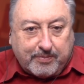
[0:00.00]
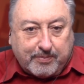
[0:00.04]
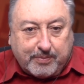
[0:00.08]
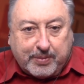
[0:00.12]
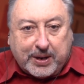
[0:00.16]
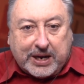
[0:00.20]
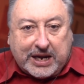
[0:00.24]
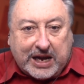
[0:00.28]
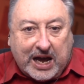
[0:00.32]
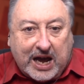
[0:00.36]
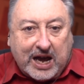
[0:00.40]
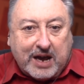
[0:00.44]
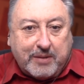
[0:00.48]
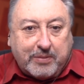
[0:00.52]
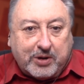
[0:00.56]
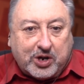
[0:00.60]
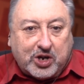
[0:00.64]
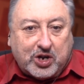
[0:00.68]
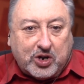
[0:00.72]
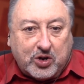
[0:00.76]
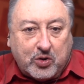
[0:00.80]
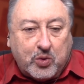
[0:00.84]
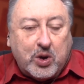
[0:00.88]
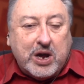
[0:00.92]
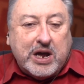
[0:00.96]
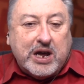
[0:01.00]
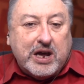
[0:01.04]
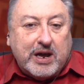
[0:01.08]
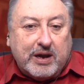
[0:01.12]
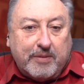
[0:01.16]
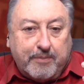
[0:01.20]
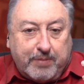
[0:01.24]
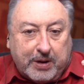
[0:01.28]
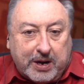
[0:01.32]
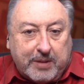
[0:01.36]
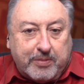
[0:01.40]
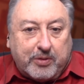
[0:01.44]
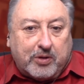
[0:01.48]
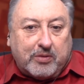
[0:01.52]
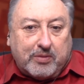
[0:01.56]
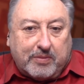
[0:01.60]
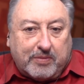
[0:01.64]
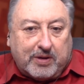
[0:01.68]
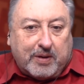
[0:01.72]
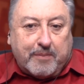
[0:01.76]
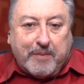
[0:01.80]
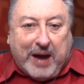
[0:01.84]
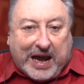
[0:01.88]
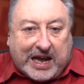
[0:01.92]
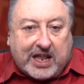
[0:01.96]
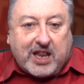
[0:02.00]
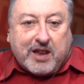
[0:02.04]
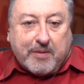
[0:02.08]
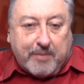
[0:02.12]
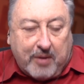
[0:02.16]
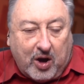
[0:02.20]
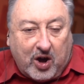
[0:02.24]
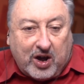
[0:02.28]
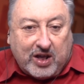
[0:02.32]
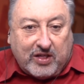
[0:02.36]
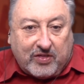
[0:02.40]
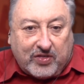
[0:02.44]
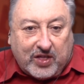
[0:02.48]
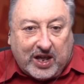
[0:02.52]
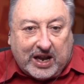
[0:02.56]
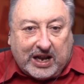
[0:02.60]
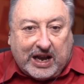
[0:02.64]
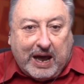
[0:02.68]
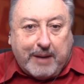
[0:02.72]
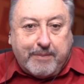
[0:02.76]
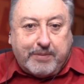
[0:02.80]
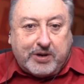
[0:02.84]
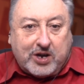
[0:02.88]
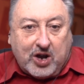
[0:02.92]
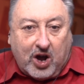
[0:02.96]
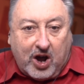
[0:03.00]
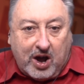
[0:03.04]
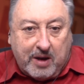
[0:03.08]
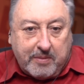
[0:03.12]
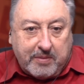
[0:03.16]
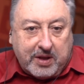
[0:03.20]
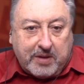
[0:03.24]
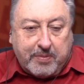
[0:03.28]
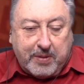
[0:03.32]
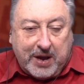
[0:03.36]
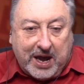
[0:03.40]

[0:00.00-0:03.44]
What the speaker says: being able to people to maximise their lap times,